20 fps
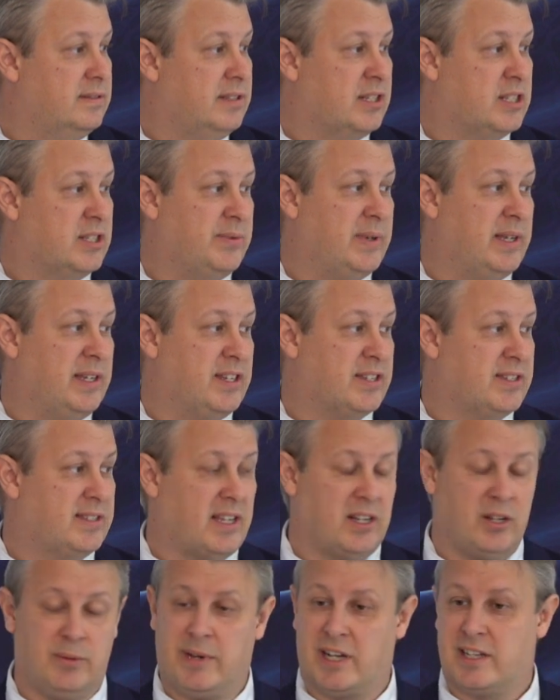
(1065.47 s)
Swedish
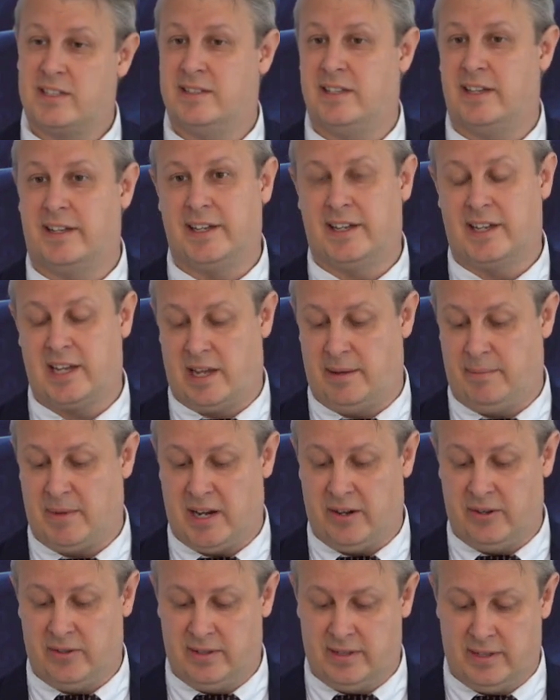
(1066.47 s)
Xenomax study came
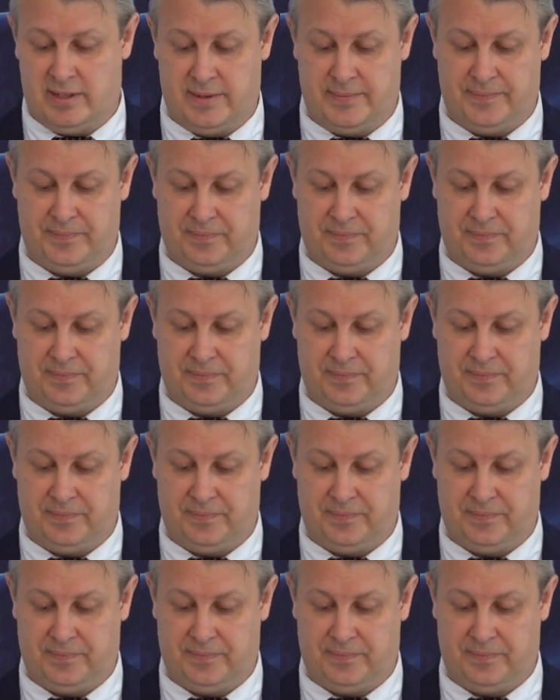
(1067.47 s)
out,